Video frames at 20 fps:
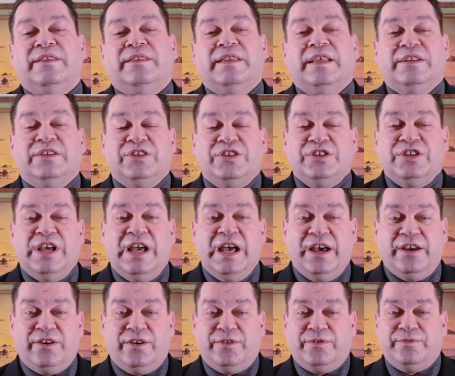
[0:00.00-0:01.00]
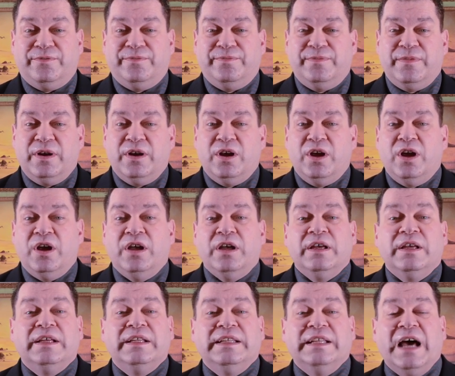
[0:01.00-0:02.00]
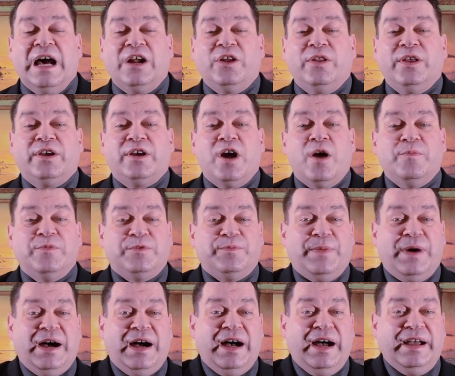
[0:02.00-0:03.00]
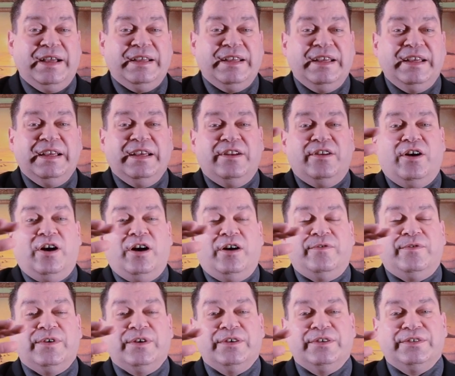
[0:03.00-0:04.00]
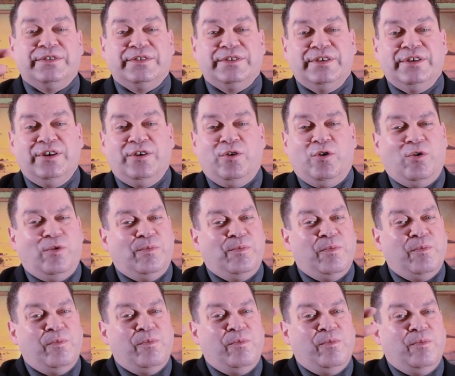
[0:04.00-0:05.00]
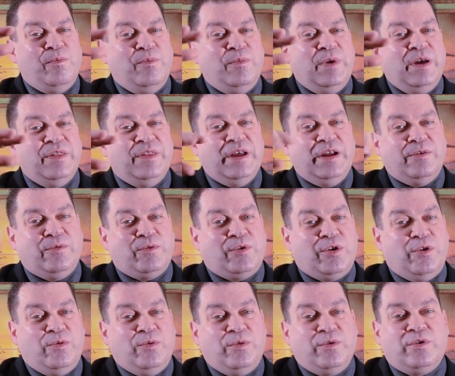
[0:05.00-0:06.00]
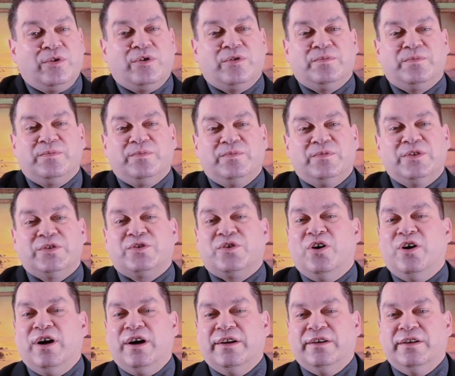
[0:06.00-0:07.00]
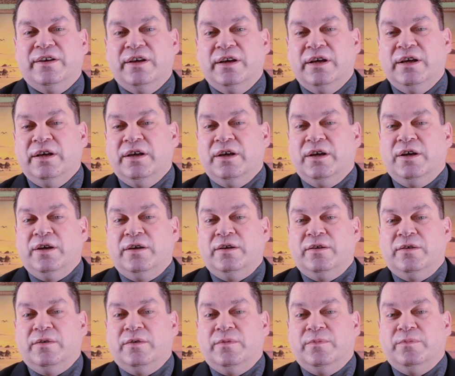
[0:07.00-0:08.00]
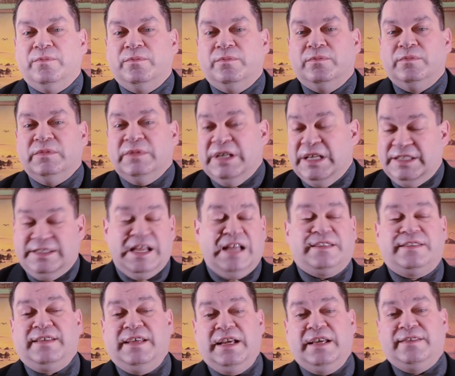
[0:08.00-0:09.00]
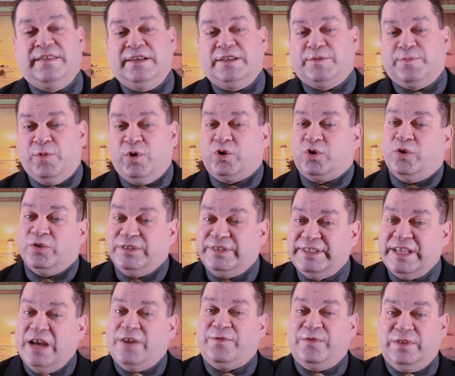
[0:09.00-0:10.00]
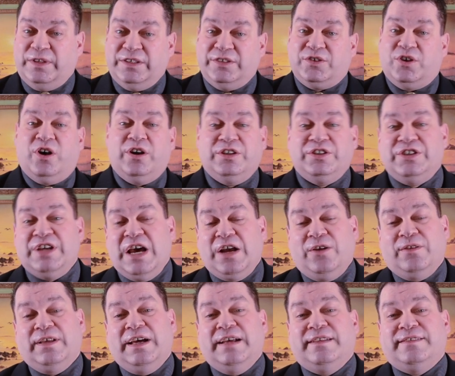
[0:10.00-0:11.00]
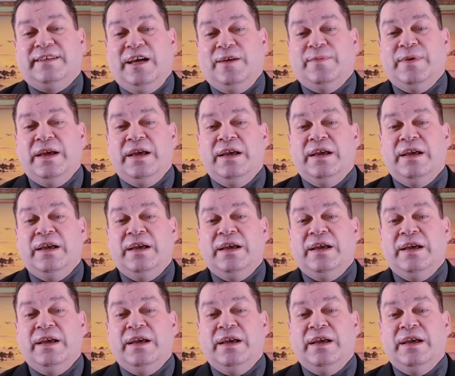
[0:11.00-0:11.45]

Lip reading: That shadow not only comes by, it hovers. And then, just gone. He's not seeing things. Merkel definitely saw a shadow that time.